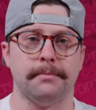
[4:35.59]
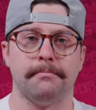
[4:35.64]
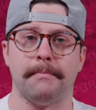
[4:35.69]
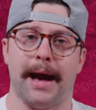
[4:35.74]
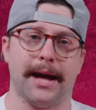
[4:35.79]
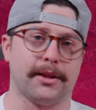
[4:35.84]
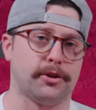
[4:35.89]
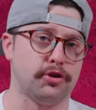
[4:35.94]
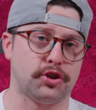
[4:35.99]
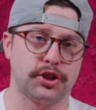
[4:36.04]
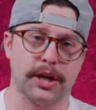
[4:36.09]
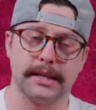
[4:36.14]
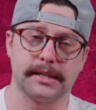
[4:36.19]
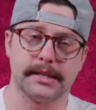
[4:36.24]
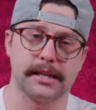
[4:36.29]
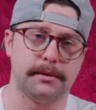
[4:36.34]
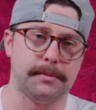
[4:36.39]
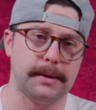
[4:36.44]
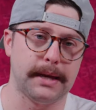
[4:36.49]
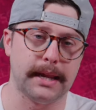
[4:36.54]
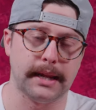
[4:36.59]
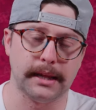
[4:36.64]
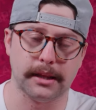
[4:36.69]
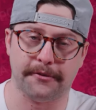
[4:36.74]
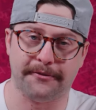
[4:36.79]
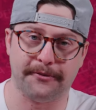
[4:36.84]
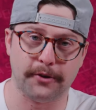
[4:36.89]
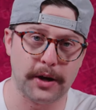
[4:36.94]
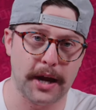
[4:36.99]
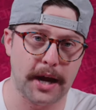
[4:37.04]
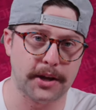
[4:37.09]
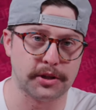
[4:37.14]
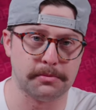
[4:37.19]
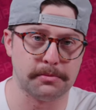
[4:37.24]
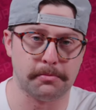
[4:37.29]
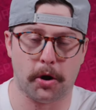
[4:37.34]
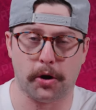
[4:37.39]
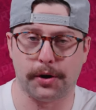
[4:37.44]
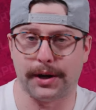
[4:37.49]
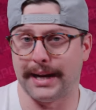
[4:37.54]
Matt Duchene's going to be hitting the free
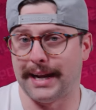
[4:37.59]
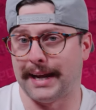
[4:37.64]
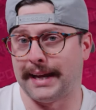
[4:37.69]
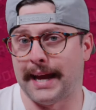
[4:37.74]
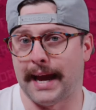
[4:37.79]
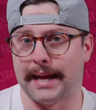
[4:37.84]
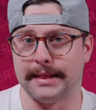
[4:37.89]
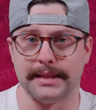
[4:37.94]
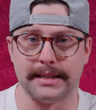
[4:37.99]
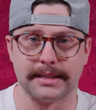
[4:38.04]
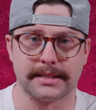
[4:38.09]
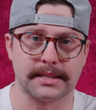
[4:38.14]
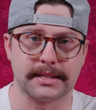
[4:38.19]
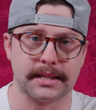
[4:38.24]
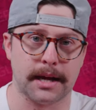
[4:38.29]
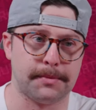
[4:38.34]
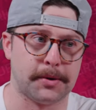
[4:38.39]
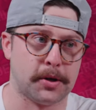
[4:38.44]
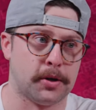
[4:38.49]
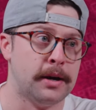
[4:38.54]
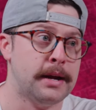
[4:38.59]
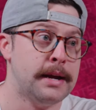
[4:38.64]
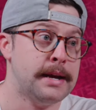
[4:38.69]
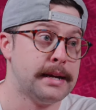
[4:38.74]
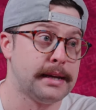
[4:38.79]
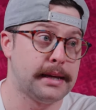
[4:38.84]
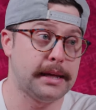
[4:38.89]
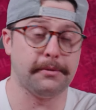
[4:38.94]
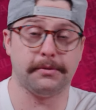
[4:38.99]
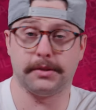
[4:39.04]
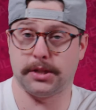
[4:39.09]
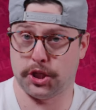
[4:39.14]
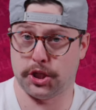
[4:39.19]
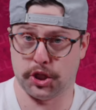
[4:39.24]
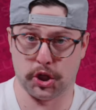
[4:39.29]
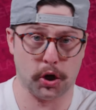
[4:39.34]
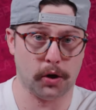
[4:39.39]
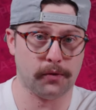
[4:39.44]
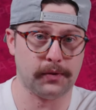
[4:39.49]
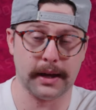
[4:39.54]
agent market again this summer. He
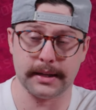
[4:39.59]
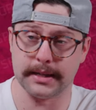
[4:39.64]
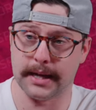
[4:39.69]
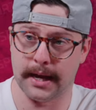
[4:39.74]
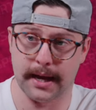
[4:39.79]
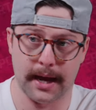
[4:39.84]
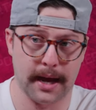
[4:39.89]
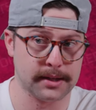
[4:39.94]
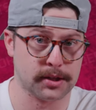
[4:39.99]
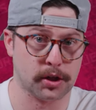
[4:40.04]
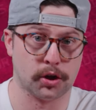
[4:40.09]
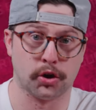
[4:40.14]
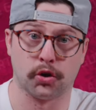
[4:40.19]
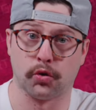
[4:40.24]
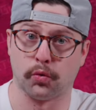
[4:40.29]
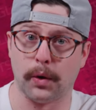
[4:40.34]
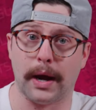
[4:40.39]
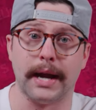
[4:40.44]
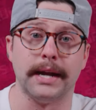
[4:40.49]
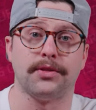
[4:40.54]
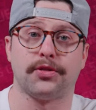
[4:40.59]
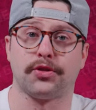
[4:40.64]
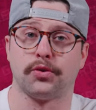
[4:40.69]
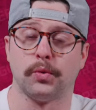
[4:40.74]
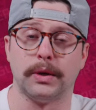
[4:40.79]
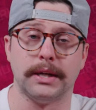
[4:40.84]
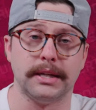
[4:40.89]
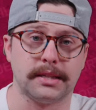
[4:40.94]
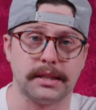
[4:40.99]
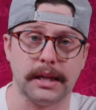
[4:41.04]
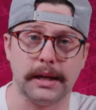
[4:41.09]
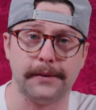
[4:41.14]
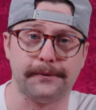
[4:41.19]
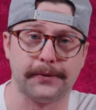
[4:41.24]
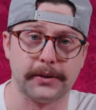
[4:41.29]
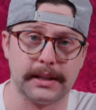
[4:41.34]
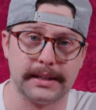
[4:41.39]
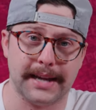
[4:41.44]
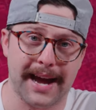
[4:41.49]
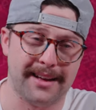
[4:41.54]
served as a great 3C
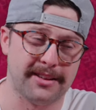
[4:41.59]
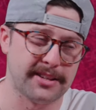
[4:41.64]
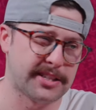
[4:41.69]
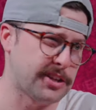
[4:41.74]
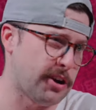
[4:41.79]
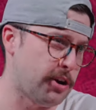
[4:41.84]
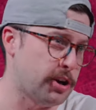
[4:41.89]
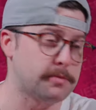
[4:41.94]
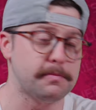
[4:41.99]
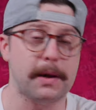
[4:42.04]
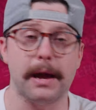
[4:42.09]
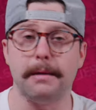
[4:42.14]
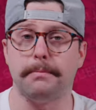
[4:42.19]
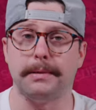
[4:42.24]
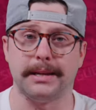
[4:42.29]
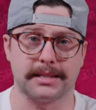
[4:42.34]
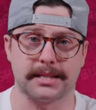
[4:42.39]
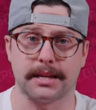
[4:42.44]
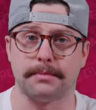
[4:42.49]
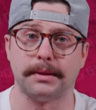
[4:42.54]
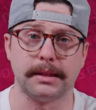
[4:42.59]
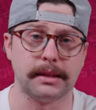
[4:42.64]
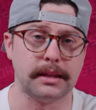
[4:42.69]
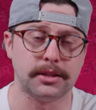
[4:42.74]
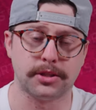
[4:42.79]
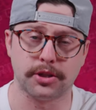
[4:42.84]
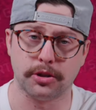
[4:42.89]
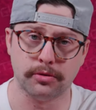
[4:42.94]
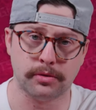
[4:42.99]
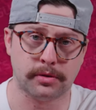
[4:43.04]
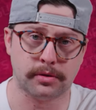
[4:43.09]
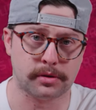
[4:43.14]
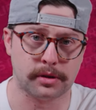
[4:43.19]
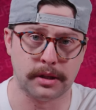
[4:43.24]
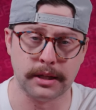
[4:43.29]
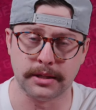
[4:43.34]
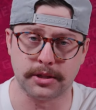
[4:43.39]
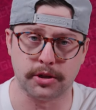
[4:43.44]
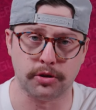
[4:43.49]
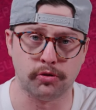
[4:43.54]
for the Dallas Stars. Maybe it's something
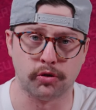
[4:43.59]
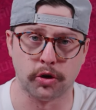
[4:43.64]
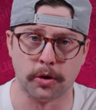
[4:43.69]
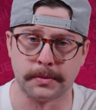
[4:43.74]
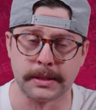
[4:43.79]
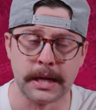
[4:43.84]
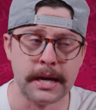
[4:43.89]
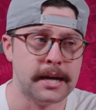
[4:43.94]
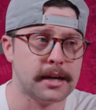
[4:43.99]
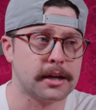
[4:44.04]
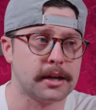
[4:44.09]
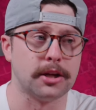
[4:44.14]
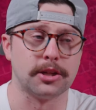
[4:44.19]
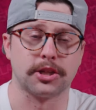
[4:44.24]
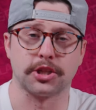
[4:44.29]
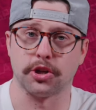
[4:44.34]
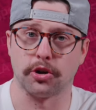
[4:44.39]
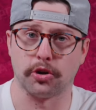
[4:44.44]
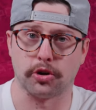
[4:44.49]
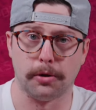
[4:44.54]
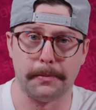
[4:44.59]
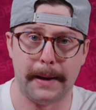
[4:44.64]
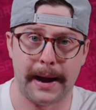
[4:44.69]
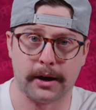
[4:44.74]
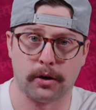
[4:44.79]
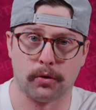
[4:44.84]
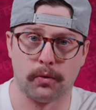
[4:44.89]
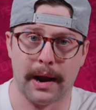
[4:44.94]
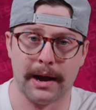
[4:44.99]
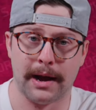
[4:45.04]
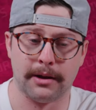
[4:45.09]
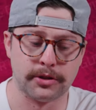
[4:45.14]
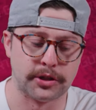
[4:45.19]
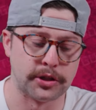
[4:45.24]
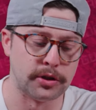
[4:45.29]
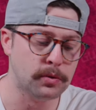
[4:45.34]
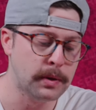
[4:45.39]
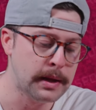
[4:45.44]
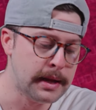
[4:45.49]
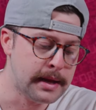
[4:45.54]
these two groups could circle back around
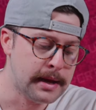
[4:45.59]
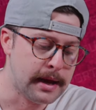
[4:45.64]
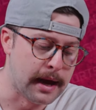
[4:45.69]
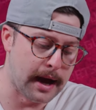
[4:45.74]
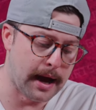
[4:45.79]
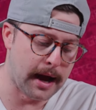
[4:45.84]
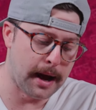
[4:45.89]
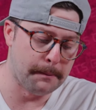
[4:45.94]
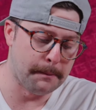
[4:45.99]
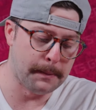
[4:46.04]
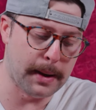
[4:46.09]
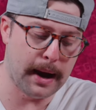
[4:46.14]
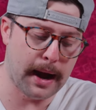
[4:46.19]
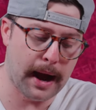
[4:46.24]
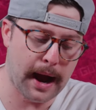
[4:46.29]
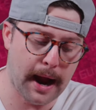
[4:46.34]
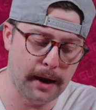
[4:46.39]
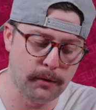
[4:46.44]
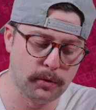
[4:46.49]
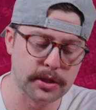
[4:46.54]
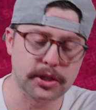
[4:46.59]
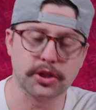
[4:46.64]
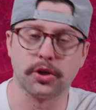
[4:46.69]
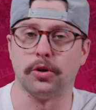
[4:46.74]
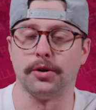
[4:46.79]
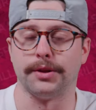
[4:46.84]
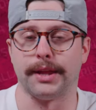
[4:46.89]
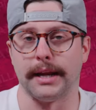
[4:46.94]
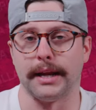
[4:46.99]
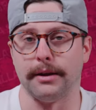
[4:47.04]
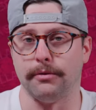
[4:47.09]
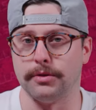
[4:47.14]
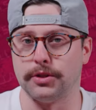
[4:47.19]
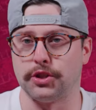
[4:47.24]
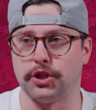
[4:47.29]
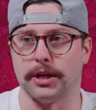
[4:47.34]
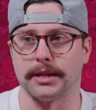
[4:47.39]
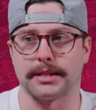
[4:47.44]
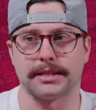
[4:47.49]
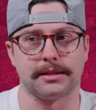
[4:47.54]
to. I was told that it was
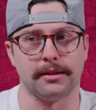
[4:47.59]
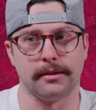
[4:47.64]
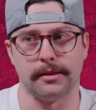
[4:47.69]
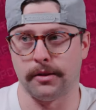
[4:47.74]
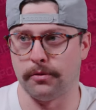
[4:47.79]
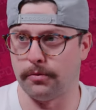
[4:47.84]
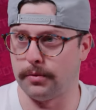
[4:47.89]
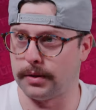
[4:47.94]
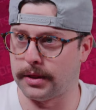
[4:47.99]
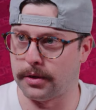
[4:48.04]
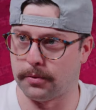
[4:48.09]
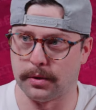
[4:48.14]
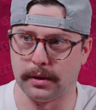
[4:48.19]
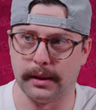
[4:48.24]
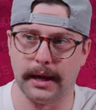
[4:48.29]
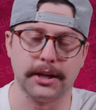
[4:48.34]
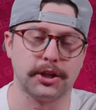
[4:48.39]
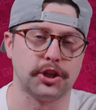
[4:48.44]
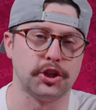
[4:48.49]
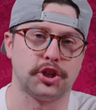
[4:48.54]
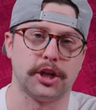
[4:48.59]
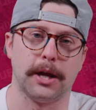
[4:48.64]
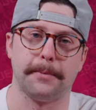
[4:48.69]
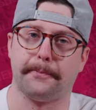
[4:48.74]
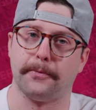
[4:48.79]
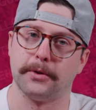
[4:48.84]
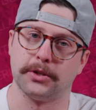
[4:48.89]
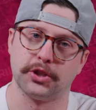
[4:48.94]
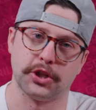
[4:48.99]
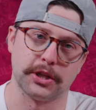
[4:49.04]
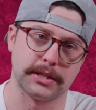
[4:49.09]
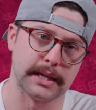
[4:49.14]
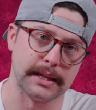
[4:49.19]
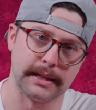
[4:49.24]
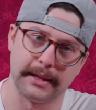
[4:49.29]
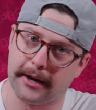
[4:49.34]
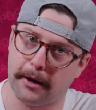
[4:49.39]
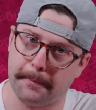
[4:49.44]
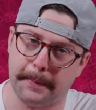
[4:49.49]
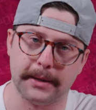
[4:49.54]
just the relationship was just a
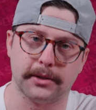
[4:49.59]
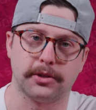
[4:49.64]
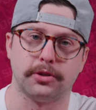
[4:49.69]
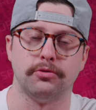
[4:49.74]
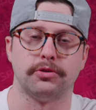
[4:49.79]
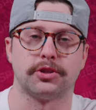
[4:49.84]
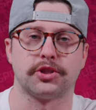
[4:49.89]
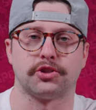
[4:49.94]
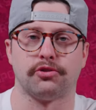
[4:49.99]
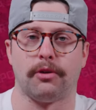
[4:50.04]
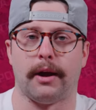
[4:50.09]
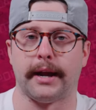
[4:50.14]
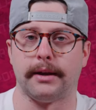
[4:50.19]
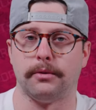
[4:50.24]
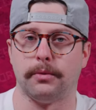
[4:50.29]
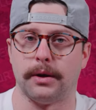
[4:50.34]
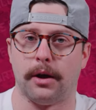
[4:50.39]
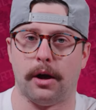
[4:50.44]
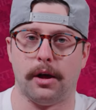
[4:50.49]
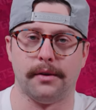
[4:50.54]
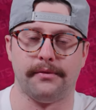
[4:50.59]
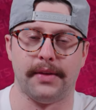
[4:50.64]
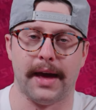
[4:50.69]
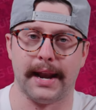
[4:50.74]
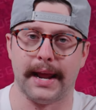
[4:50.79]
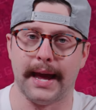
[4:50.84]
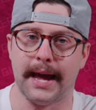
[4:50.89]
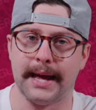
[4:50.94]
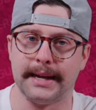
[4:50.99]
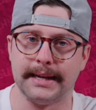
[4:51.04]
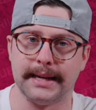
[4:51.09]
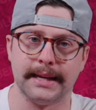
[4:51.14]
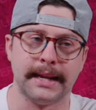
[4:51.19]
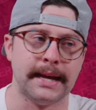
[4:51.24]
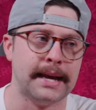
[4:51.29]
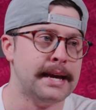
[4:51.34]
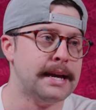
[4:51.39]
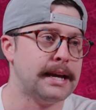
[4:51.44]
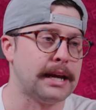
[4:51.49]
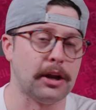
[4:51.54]
little bit too strained when all of that ended.
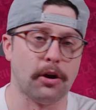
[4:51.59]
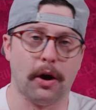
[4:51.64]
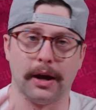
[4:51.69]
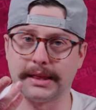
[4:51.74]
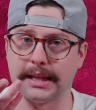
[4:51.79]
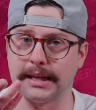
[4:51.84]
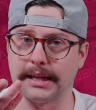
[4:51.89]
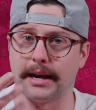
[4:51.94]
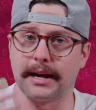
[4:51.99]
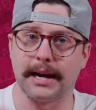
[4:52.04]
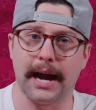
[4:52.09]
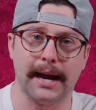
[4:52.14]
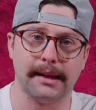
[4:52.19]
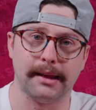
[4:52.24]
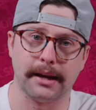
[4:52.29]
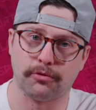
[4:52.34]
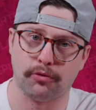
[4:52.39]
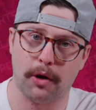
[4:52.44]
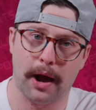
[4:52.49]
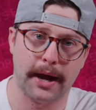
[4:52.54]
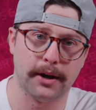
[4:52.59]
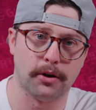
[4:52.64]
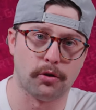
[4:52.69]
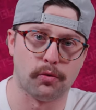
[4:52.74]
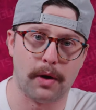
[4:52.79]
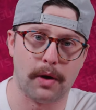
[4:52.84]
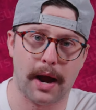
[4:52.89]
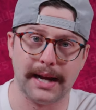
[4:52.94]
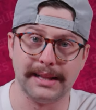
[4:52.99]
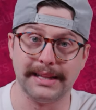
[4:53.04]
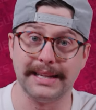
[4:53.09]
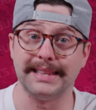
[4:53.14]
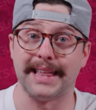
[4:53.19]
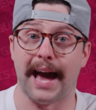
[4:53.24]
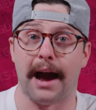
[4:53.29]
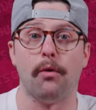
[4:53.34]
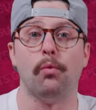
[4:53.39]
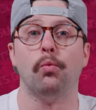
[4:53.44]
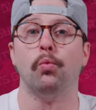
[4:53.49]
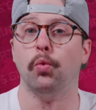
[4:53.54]
You know, I think a guy like Ryan O'Reilly,
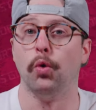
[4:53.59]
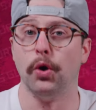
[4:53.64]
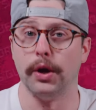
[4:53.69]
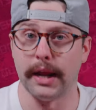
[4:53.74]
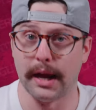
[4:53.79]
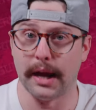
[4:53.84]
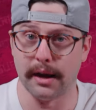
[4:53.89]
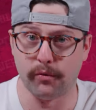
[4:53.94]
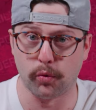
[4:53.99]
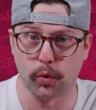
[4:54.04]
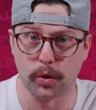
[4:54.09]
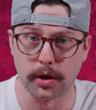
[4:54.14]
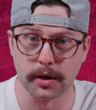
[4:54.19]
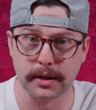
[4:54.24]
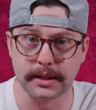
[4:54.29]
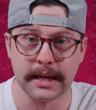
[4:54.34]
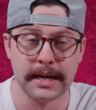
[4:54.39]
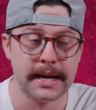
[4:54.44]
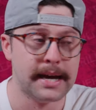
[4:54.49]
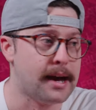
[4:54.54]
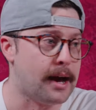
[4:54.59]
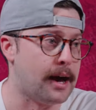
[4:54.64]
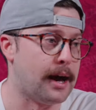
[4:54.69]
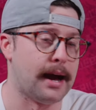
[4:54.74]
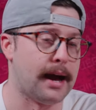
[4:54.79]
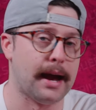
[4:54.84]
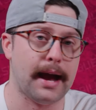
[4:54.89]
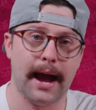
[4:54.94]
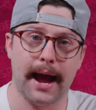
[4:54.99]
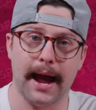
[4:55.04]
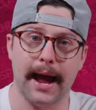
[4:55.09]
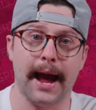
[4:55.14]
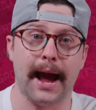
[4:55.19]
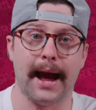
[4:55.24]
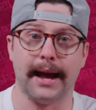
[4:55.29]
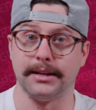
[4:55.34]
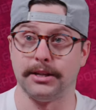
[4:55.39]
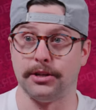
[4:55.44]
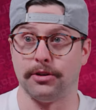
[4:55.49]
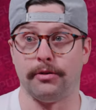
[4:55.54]
that would have worked
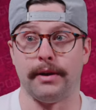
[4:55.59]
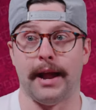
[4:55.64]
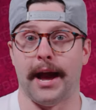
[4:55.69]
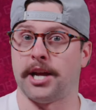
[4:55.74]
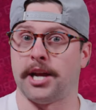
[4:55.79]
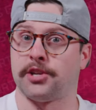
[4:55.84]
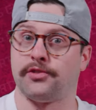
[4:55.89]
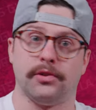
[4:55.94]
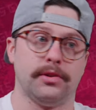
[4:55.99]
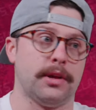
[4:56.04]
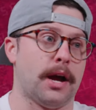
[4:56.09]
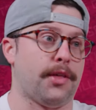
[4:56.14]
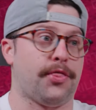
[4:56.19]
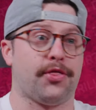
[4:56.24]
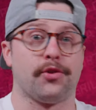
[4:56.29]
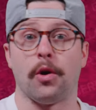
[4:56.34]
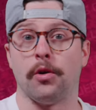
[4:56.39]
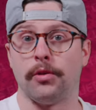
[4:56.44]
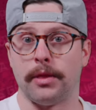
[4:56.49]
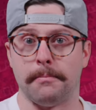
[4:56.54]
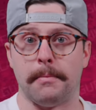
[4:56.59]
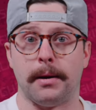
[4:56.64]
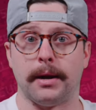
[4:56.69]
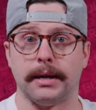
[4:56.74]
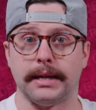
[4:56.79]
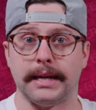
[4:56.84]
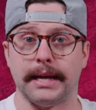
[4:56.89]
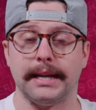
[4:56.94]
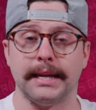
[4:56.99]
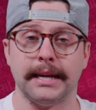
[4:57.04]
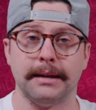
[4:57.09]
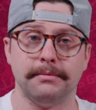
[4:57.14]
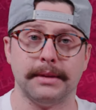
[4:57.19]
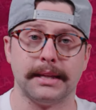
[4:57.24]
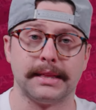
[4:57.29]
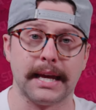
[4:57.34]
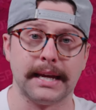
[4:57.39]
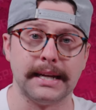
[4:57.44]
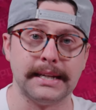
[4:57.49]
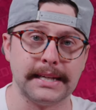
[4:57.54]
had you know, Nashville not thrown the money at him
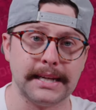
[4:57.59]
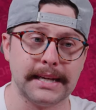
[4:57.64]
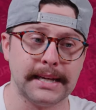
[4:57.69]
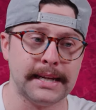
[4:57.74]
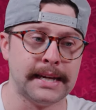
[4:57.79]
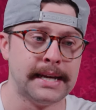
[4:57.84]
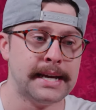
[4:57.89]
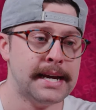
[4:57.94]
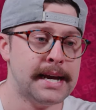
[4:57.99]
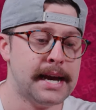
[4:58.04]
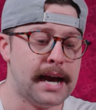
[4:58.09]
that they did.